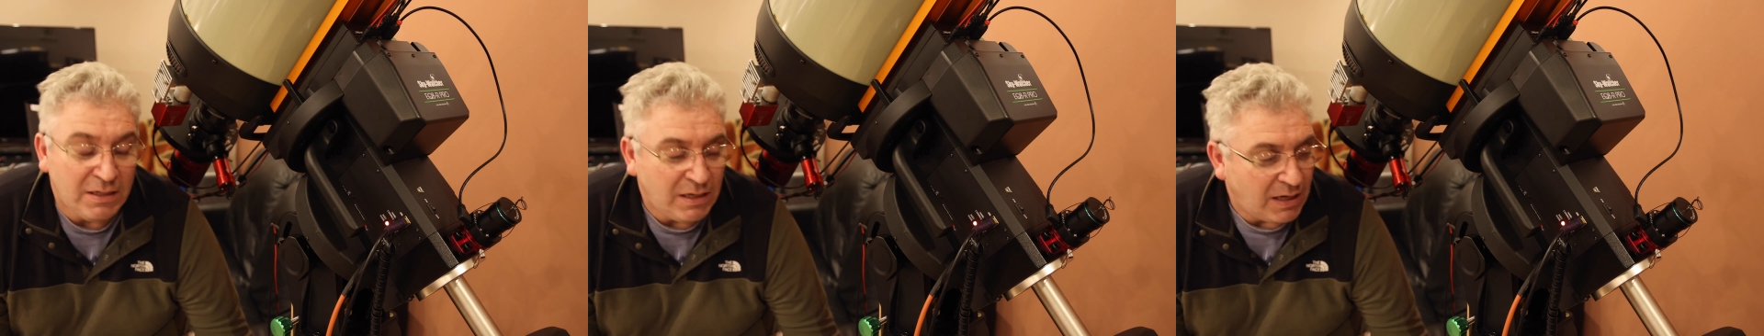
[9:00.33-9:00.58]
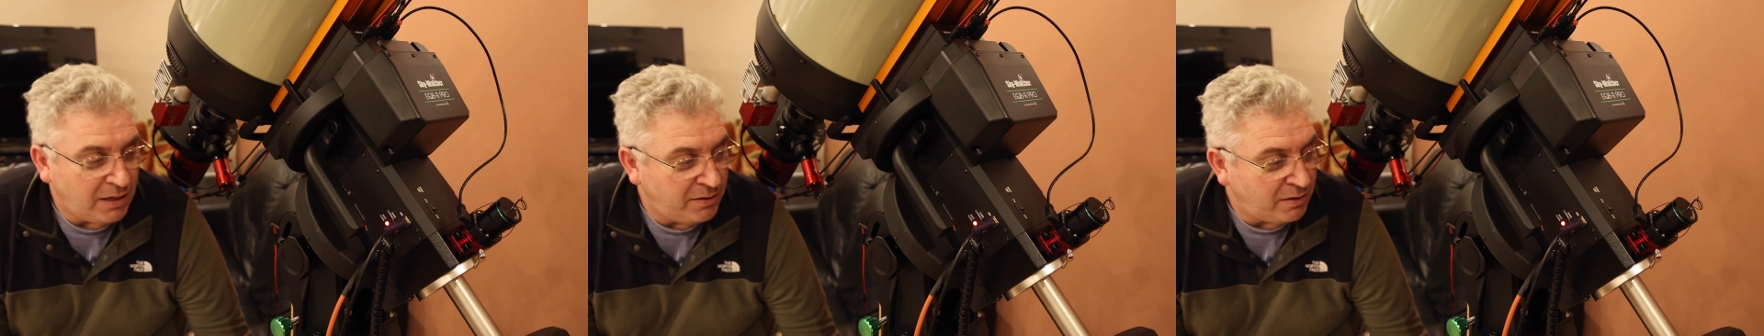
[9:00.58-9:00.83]

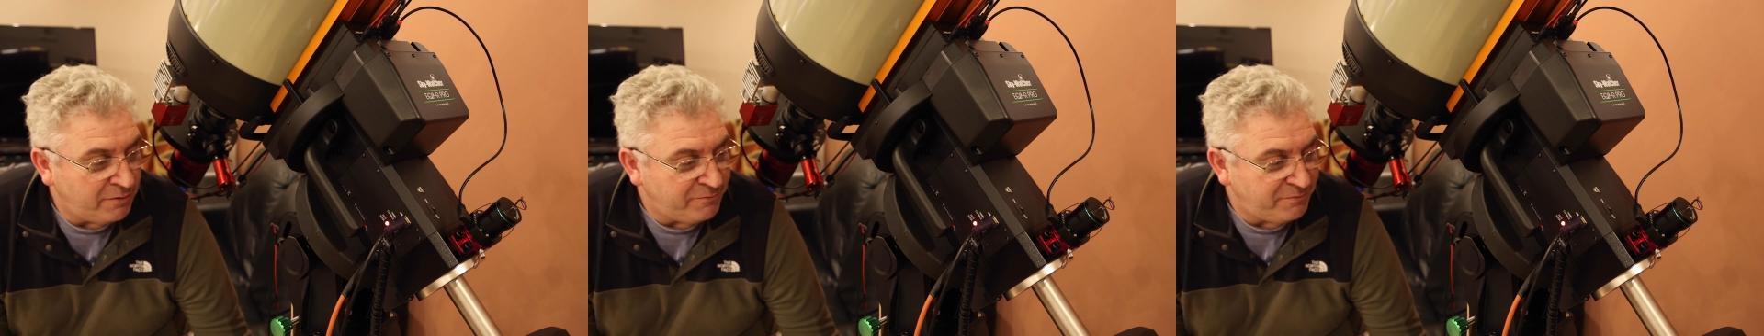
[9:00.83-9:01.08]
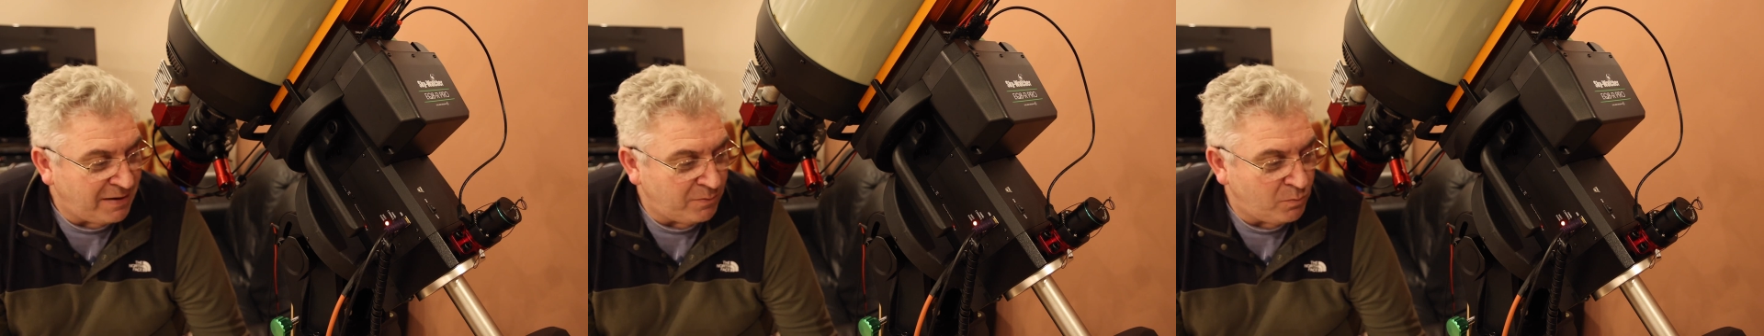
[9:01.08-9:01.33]
And I've
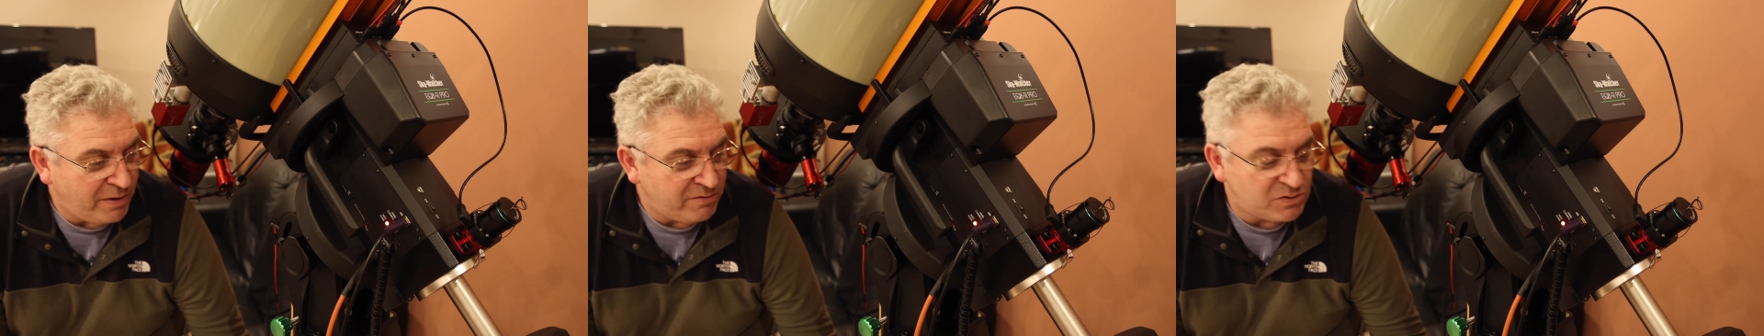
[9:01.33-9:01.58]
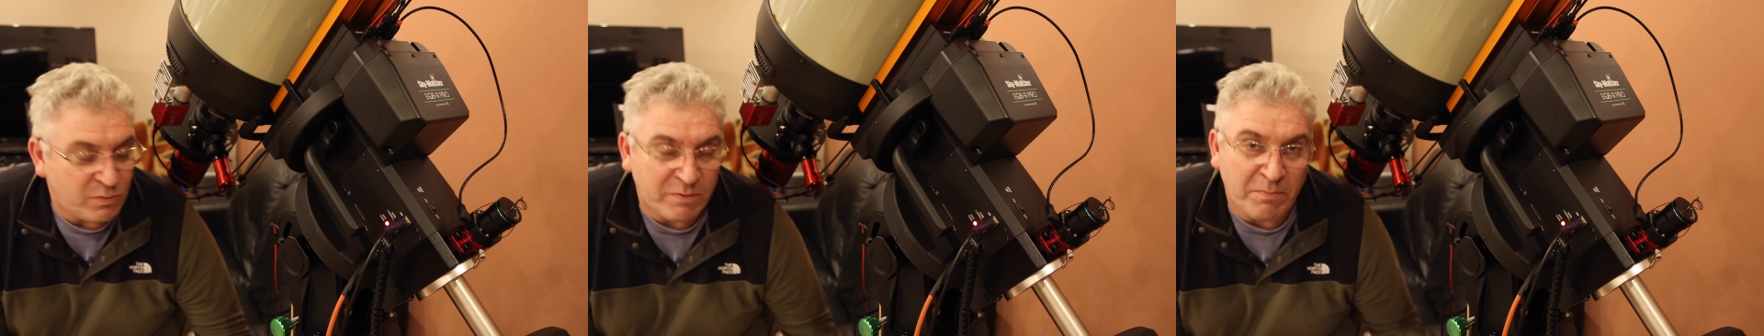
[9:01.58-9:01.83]
found,
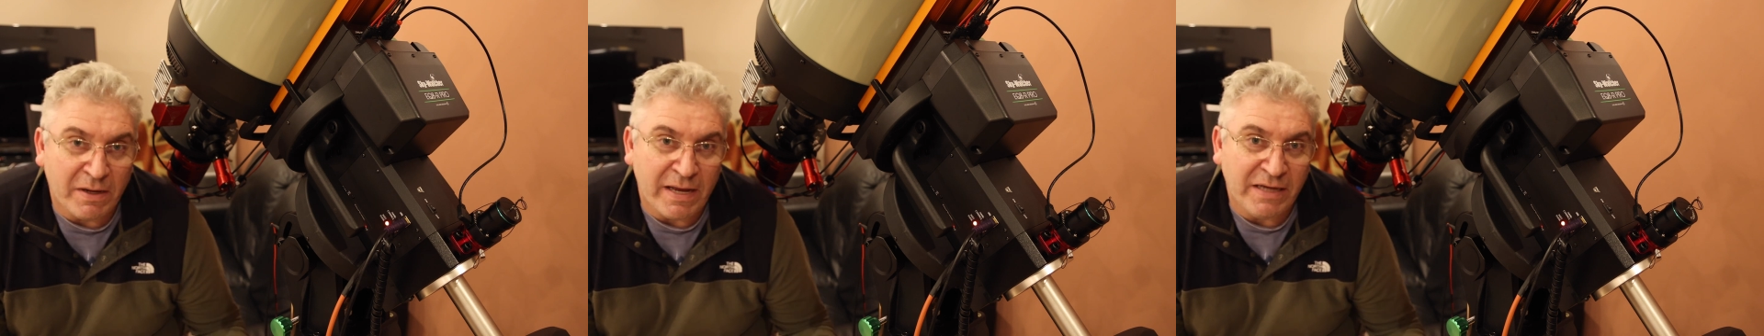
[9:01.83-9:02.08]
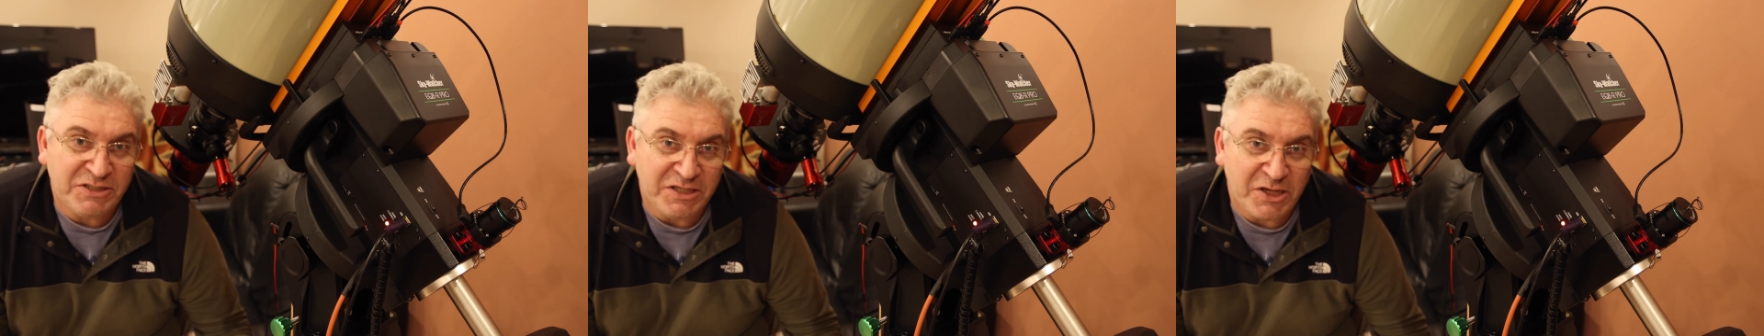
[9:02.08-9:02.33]
whereas with my
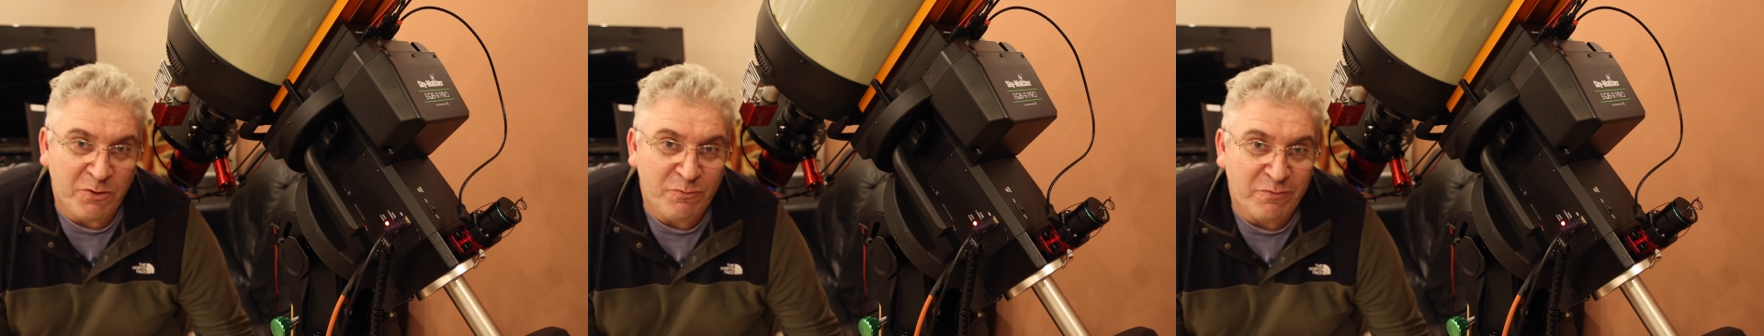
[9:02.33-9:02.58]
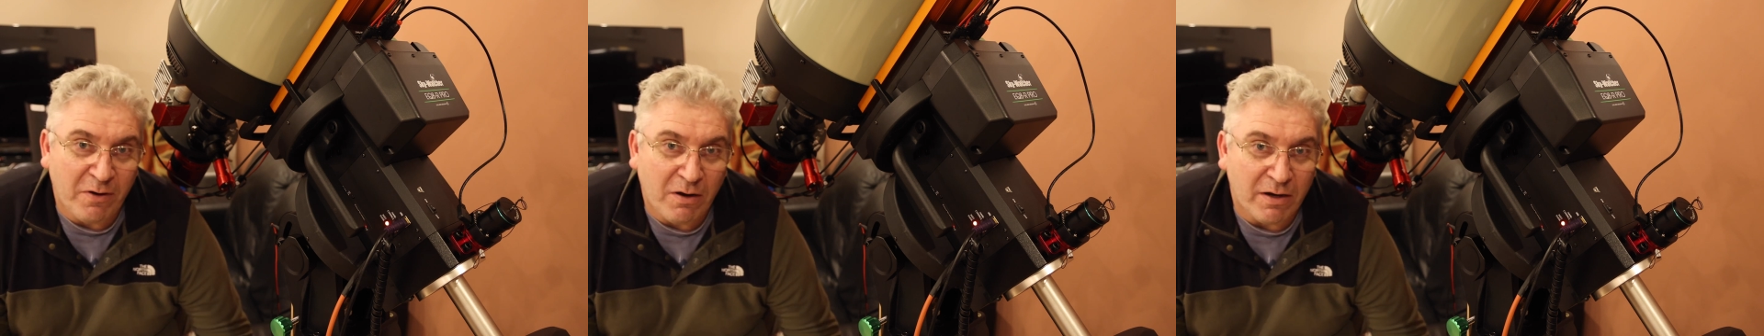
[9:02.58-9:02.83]

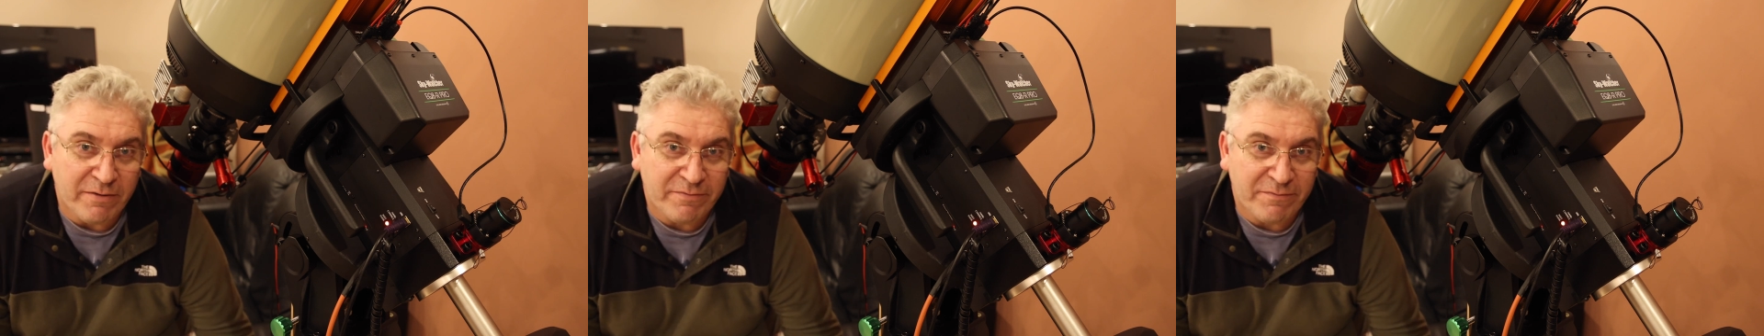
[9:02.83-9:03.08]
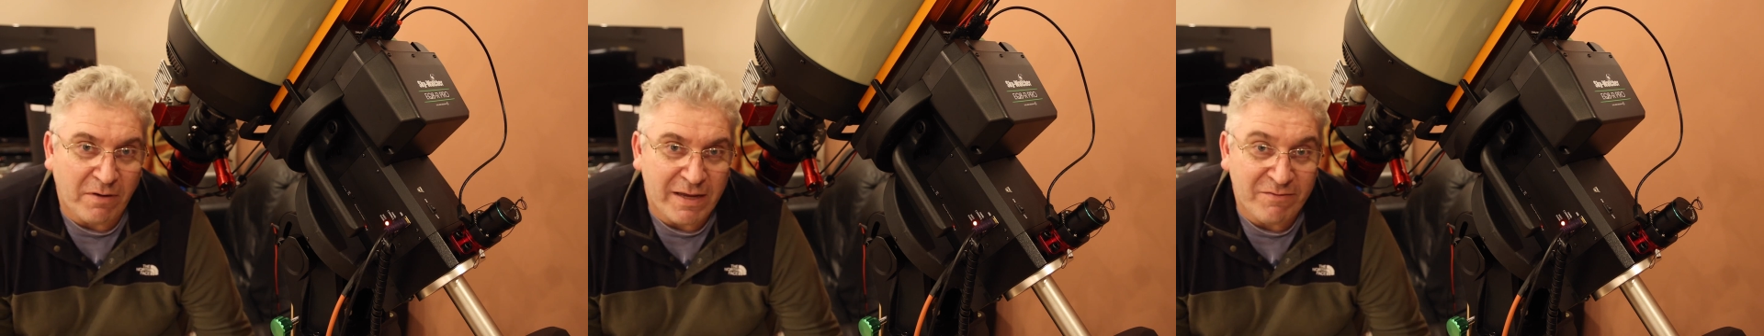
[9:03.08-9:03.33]
HEQ5,
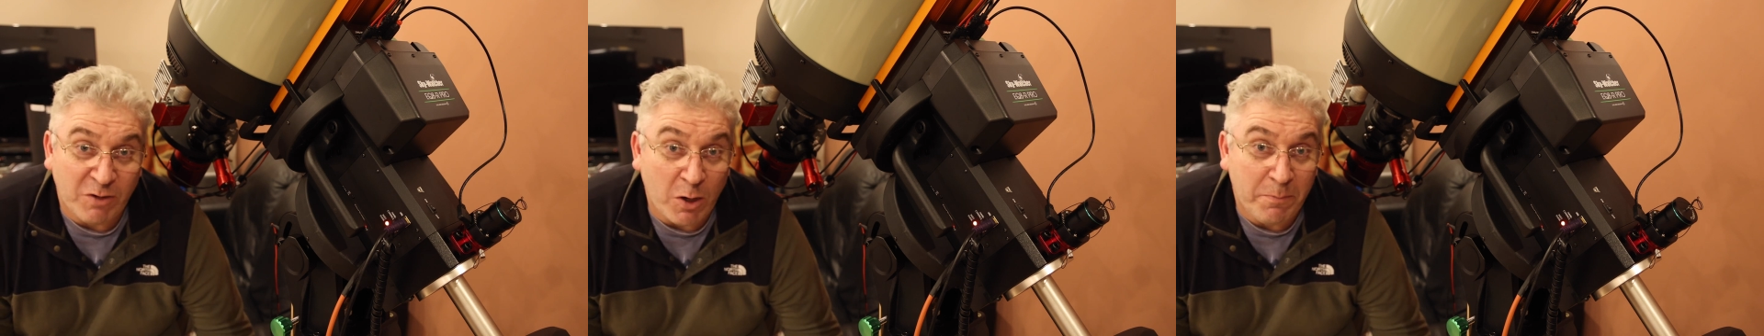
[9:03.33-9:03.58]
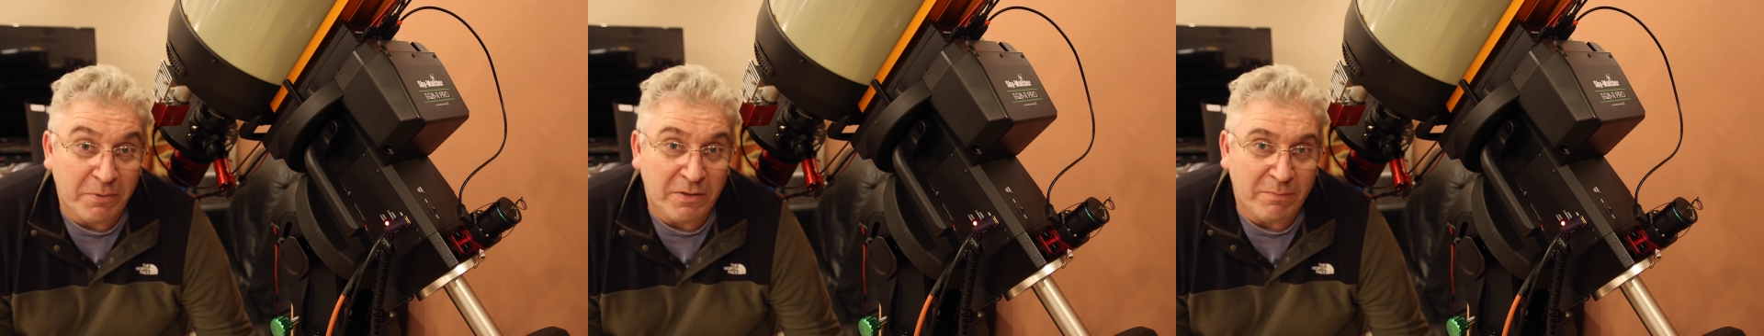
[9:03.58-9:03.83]
if I even
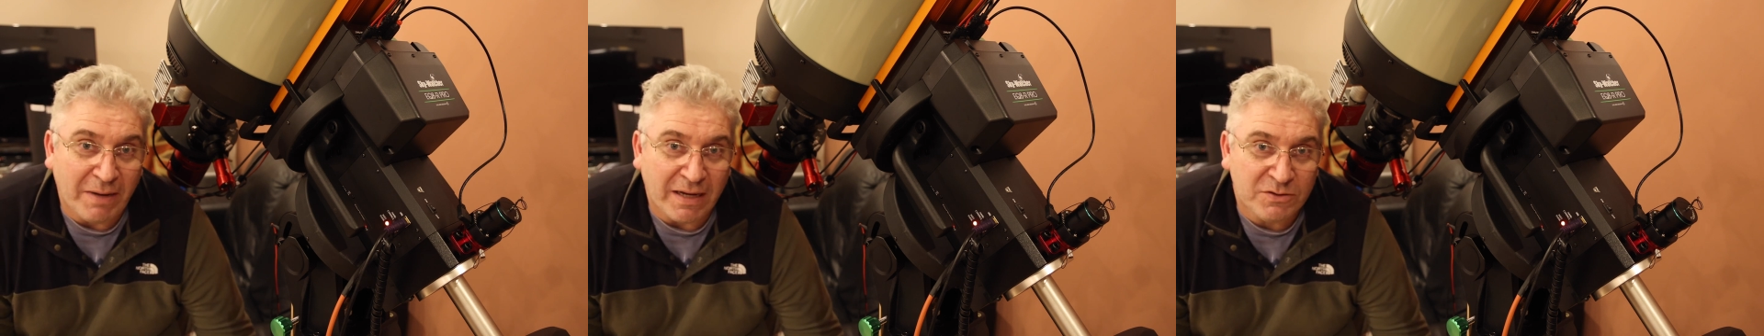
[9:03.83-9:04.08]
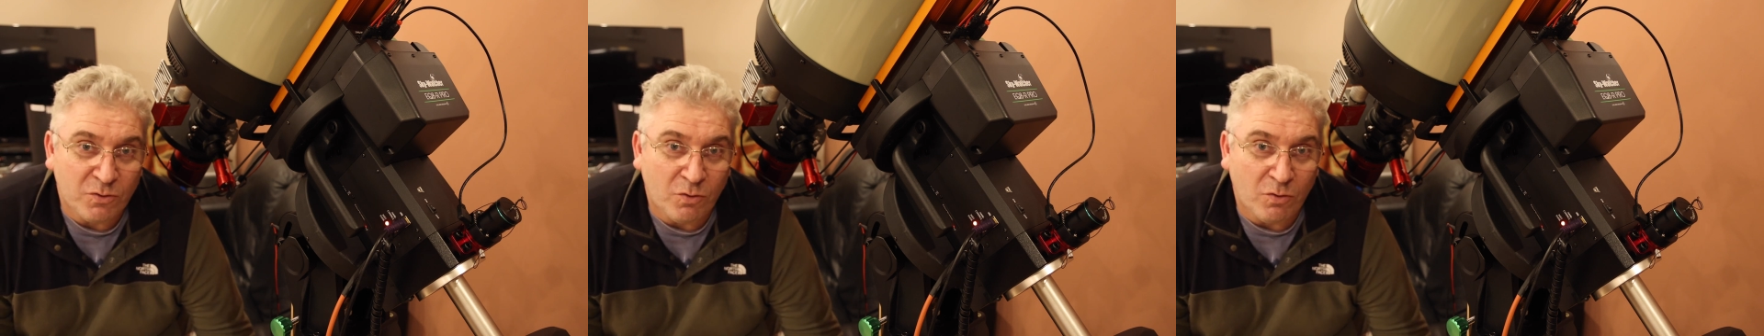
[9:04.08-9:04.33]
opened the back
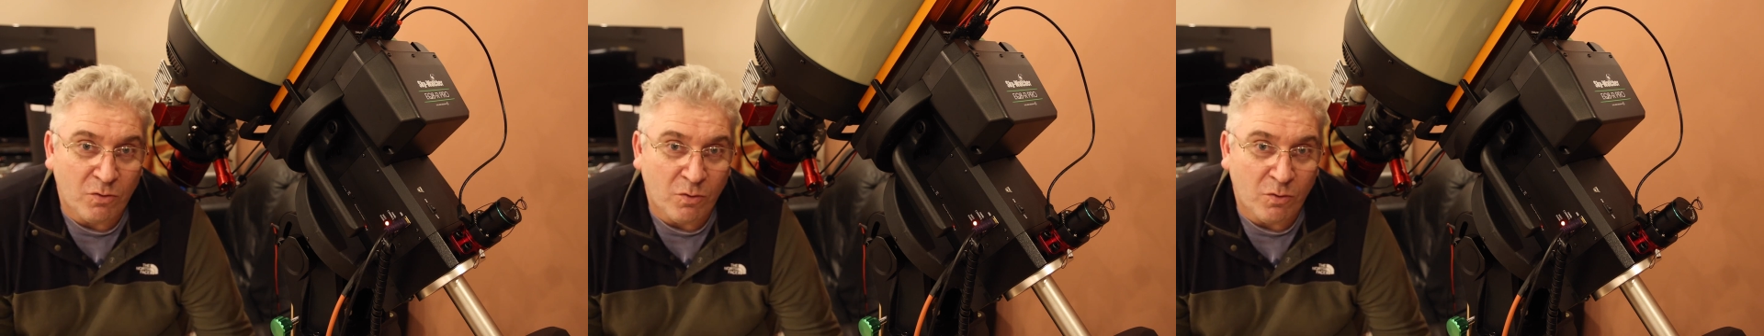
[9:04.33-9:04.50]
door